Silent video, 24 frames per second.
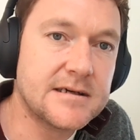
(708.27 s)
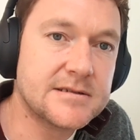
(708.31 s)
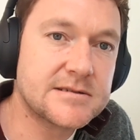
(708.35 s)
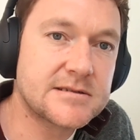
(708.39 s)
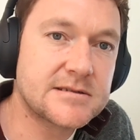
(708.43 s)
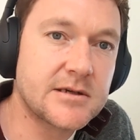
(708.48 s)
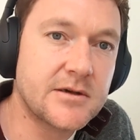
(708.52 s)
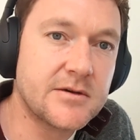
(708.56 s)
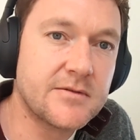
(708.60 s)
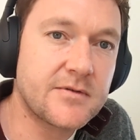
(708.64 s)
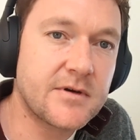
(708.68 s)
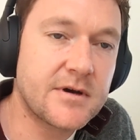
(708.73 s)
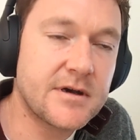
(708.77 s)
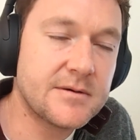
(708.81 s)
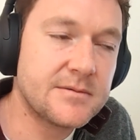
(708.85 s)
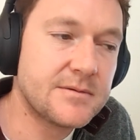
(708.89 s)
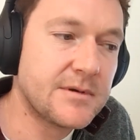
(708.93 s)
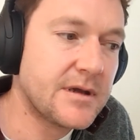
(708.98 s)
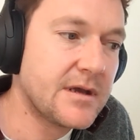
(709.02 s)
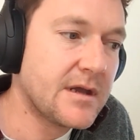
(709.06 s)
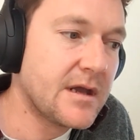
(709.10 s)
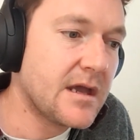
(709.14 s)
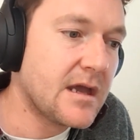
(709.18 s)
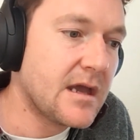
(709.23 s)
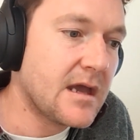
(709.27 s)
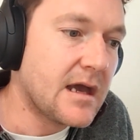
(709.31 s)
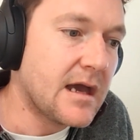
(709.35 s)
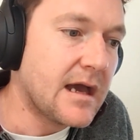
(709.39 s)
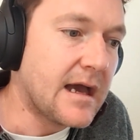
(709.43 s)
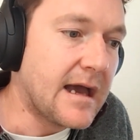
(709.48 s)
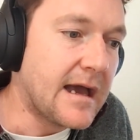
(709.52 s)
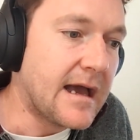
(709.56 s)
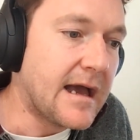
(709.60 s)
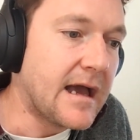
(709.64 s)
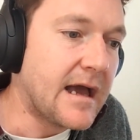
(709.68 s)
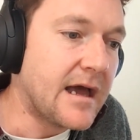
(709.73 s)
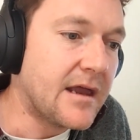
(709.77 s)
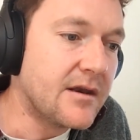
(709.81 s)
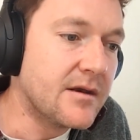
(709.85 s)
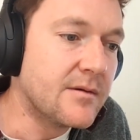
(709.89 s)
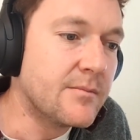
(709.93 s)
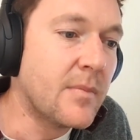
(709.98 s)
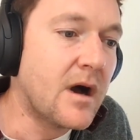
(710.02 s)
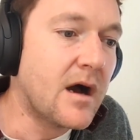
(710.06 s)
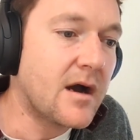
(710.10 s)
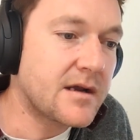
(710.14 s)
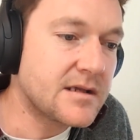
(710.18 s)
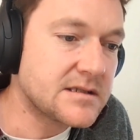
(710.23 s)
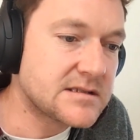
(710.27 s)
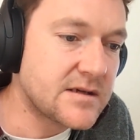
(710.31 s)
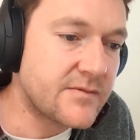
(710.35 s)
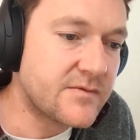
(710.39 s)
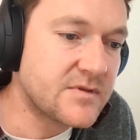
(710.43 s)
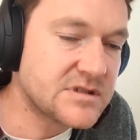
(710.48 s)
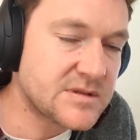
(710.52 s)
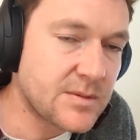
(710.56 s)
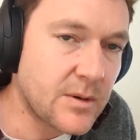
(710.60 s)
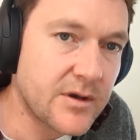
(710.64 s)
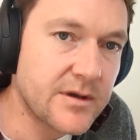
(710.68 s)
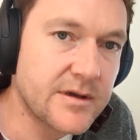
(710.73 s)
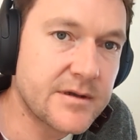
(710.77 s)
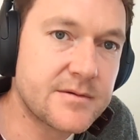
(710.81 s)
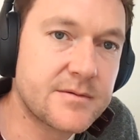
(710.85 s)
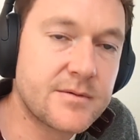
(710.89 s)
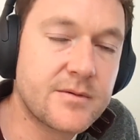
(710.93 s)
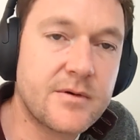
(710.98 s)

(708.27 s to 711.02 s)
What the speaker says: so far. And markets have responded.